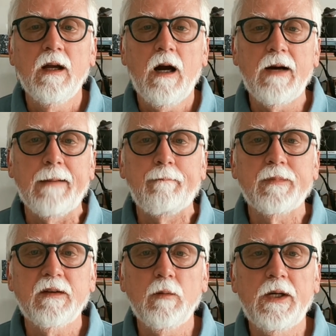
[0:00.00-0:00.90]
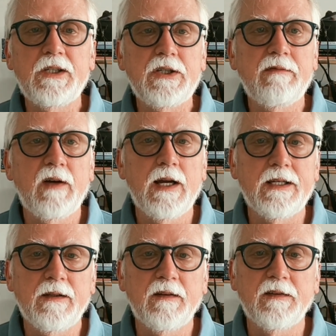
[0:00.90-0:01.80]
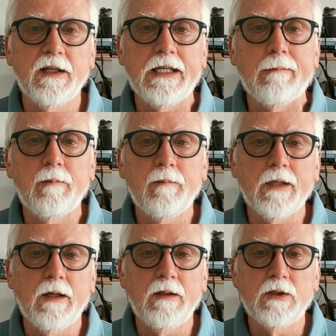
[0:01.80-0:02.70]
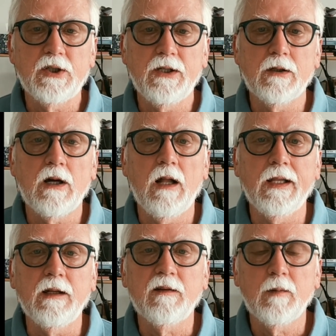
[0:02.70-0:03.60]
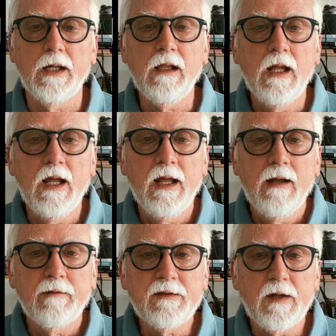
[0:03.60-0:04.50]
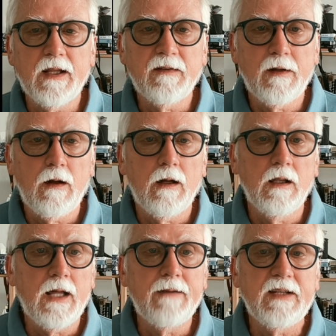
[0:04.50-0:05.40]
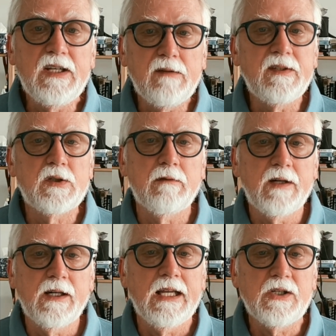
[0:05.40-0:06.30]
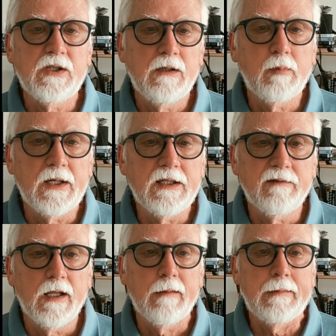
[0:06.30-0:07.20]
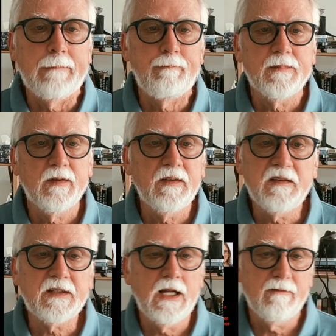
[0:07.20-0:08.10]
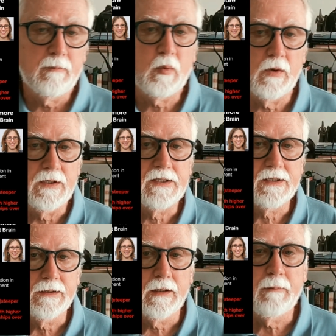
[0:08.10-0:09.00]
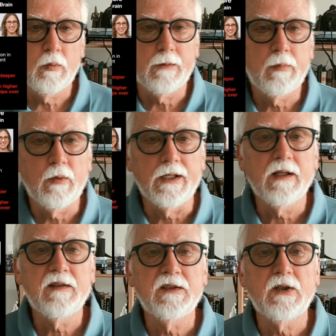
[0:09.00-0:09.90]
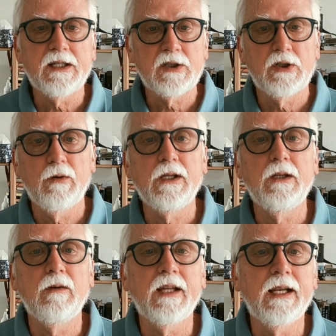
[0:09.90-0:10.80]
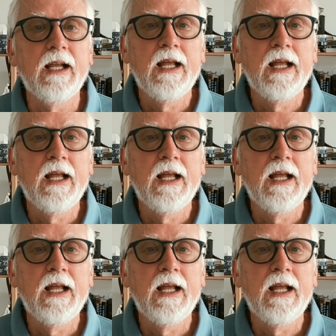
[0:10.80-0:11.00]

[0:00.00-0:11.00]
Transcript: All right, so what did she find in this study? and she and her colleagues? Well, first of all, they saw a lot of individual variation in brain development. So this is kind of important to important point. This is like showing you that